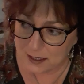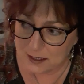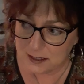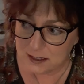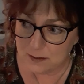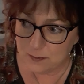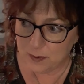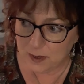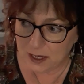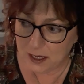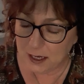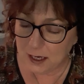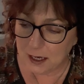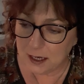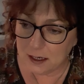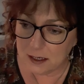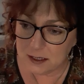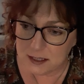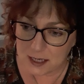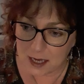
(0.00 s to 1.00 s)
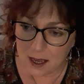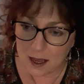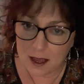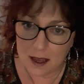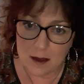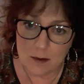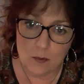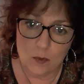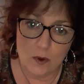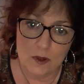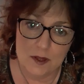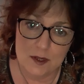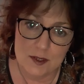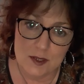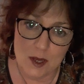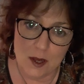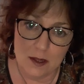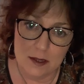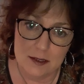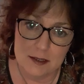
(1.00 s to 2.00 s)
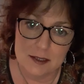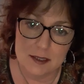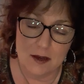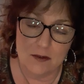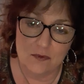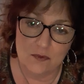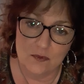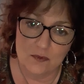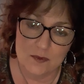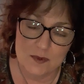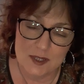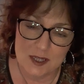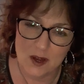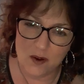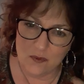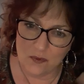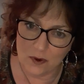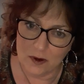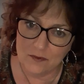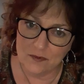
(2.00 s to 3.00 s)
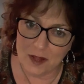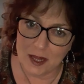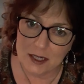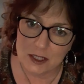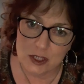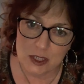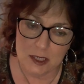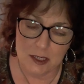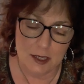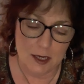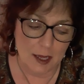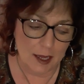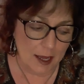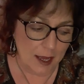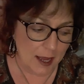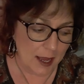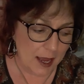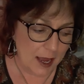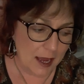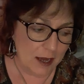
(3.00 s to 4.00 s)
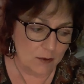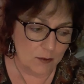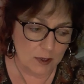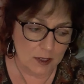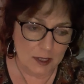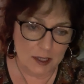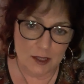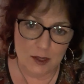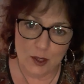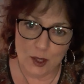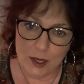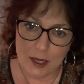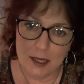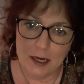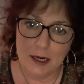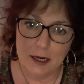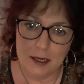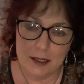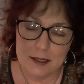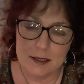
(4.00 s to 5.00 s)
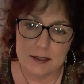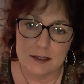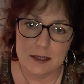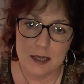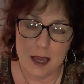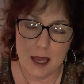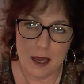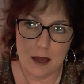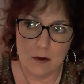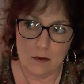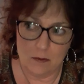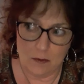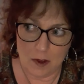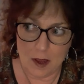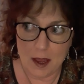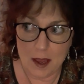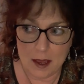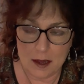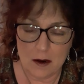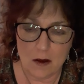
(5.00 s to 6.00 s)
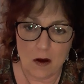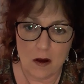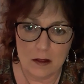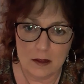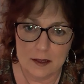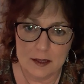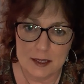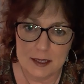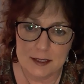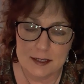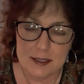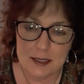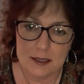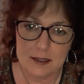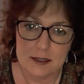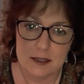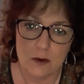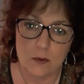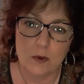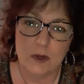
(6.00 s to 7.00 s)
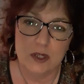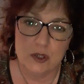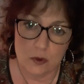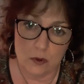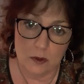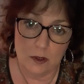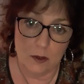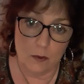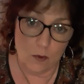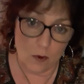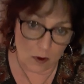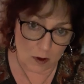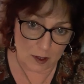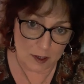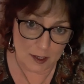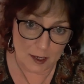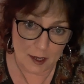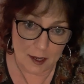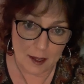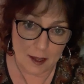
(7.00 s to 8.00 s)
to be in a time where there's all this self-reflection and really looking at, is, at at all of these things that we truly want.